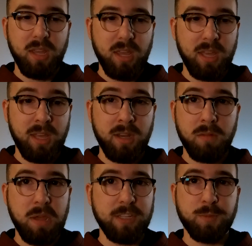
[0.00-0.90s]

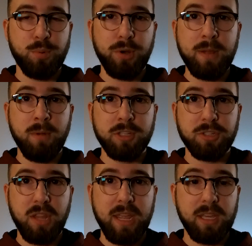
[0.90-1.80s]
And it's pretty
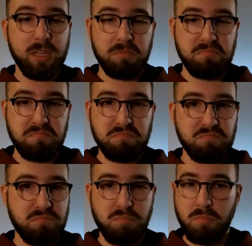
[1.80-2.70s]
much like
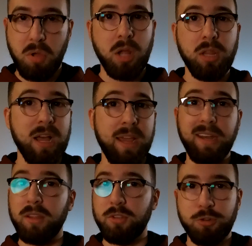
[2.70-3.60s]
a
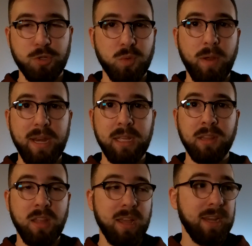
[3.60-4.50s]
line. They're just waiting
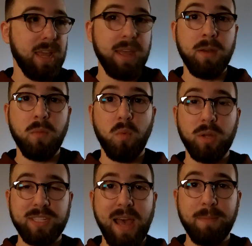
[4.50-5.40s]
in line. And
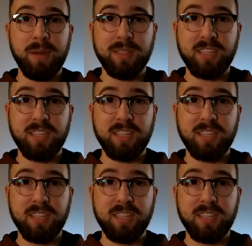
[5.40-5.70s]
what's happening